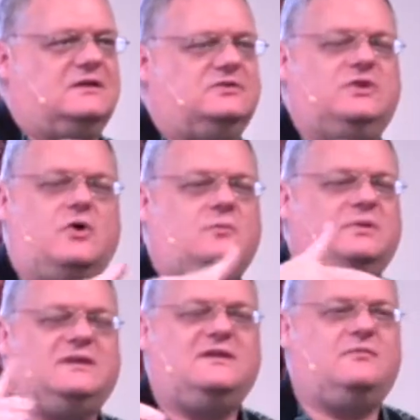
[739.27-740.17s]
"Don't
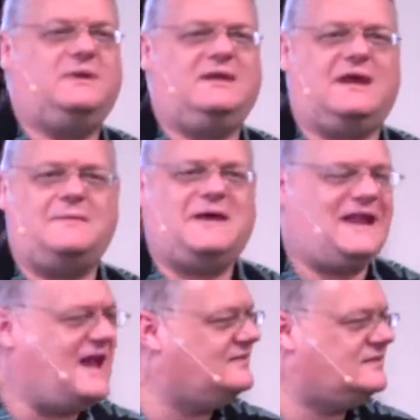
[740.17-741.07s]
believe me. I'm not
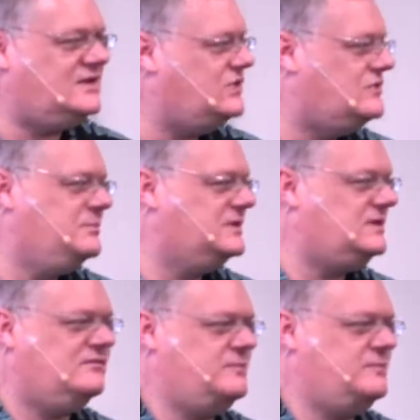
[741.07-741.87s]
asking you to believe